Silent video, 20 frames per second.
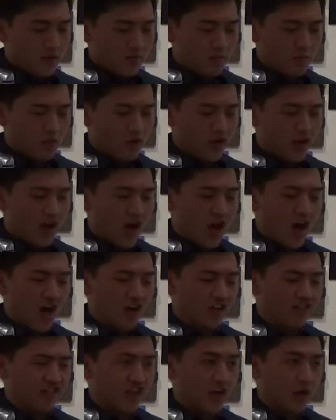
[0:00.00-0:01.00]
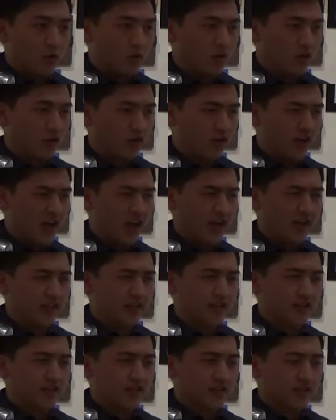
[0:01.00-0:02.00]
Mui Ah narrowed her
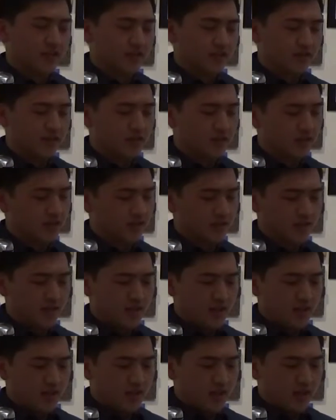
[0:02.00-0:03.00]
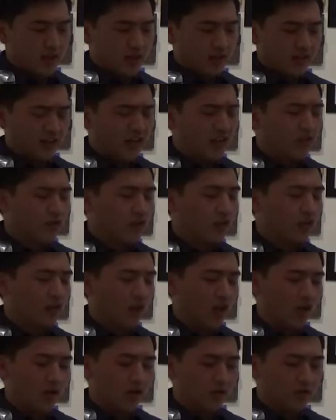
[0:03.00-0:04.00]
eyes. "Leave her
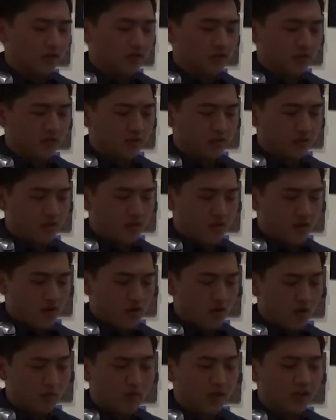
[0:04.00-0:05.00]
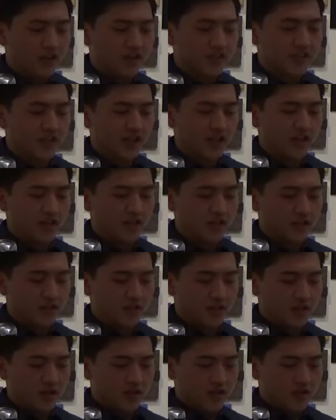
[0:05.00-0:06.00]
alone," her brother said.
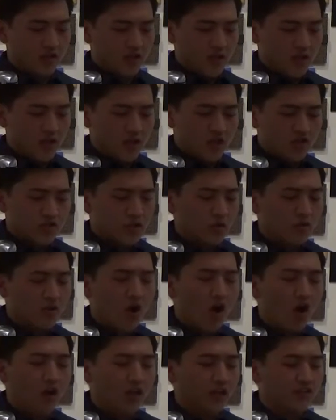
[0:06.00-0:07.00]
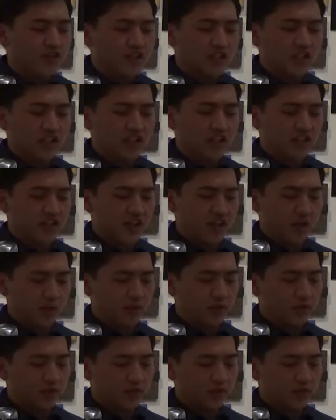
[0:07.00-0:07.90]
"She'll call if she needs help."